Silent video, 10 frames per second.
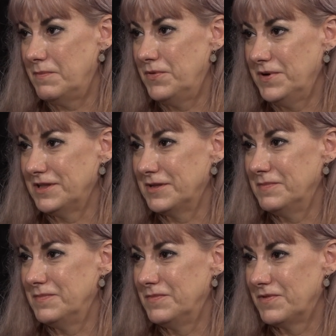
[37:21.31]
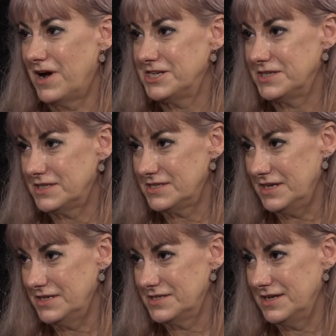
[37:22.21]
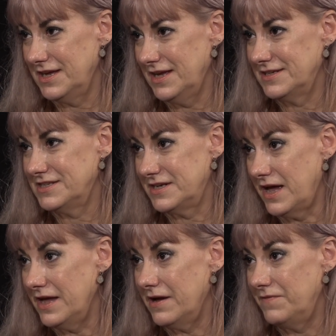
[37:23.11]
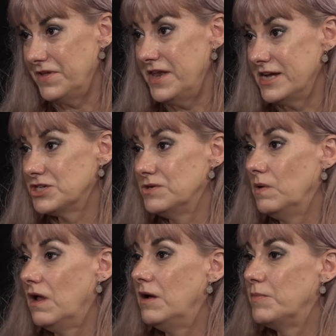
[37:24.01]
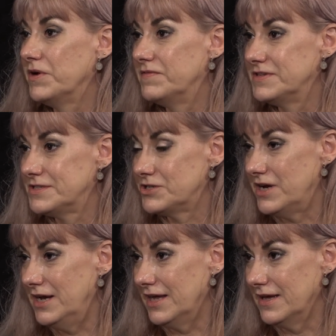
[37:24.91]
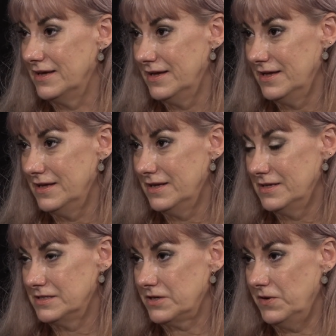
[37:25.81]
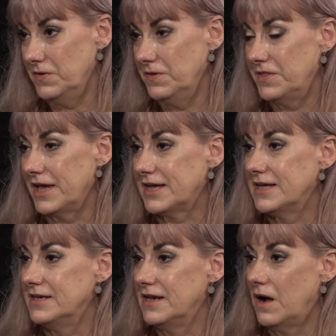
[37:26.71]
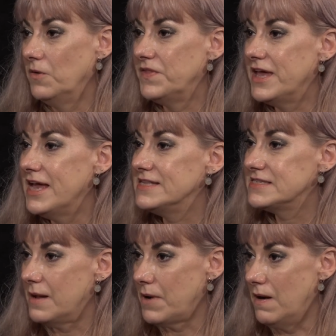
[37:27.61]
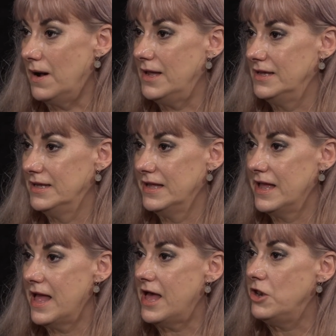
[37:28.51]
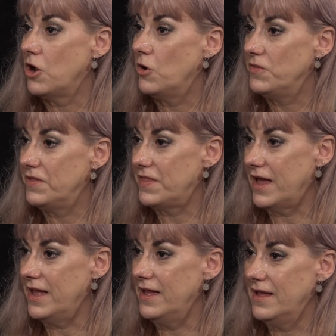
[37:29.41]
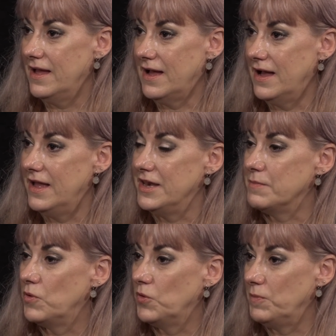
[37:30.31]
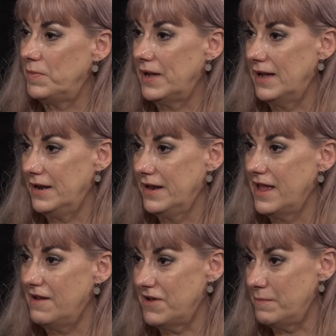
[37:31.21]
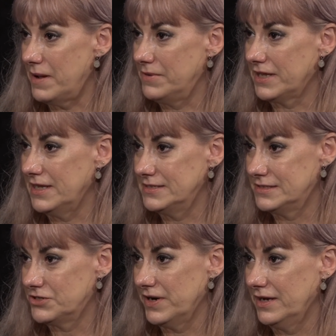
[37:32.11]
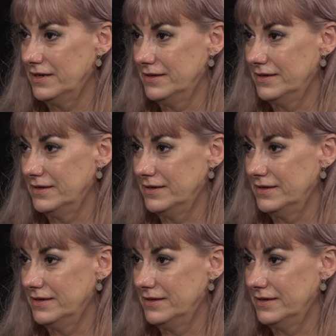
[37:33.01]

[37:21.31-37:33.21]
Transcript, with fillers: putting them right at the centre here mm. today of the National Library of Australia so they can hold their heads up high and know that they are an important part of our public history.